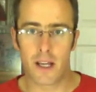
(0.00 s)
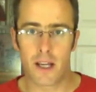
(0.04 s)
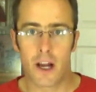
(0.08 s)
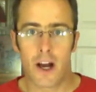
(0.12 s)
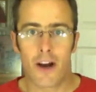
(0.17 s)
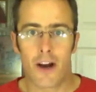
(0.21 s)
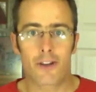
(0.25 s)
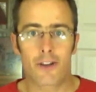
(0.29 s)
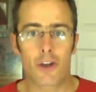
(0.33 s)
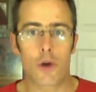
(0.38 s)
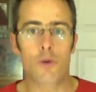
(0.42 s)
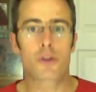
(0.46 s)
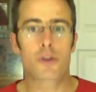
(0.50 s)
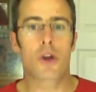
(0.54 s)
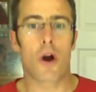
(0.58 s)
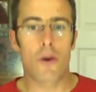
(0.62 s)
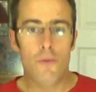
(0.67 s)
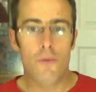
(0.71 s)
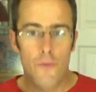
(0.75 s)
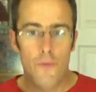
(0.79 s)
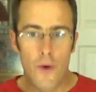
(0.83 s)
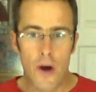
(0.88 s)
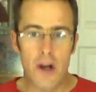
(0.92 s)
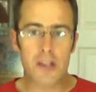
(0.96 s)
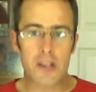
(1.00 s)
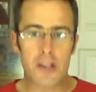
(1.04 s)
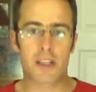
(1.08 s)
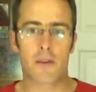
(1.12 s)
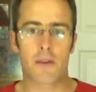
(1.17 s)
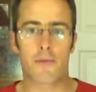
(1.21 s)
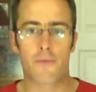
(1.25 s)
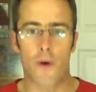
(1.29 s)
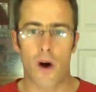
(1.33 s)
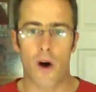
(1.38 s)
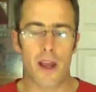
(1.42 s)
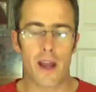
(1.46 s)
So
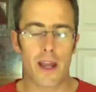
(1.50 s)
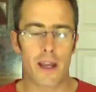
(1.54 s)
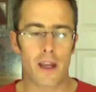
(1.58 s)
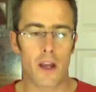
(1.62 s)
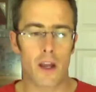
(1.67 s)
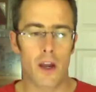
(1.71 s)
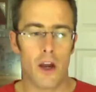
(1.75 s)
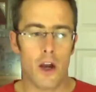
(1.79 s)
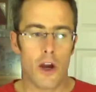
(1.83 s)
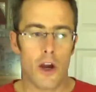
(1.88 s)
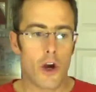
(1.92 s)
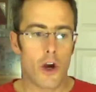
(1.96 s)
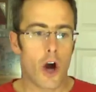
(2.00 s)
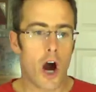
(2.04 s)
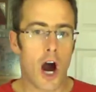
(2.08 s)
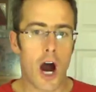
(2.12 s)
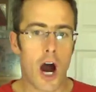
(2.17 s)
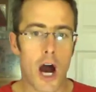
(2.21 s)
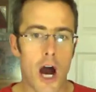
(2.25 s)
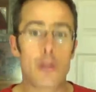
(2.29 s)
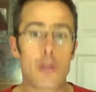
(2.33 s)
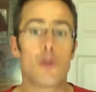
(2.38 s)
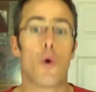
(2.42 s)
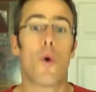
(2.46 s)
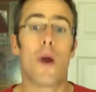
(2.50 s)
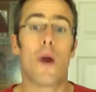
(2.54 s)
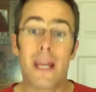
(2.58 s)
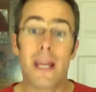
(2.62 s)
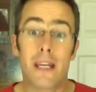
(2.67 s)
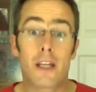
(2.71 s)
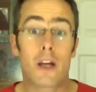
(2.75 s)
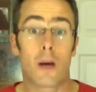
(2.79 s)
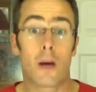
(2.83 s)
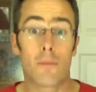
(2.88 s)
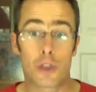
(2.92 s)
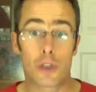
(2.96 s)
diversifying your
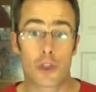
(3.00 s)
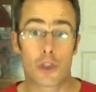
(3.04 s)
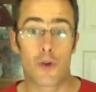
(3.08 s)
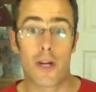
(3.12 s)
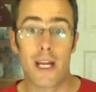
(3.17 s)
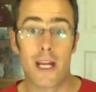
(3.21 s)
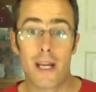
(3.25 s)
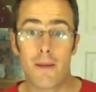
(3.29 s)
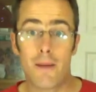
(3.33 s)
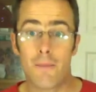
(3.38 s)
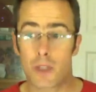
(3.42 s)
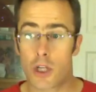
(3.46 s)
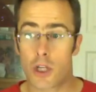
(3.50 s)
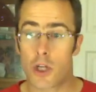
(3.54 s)
income streams,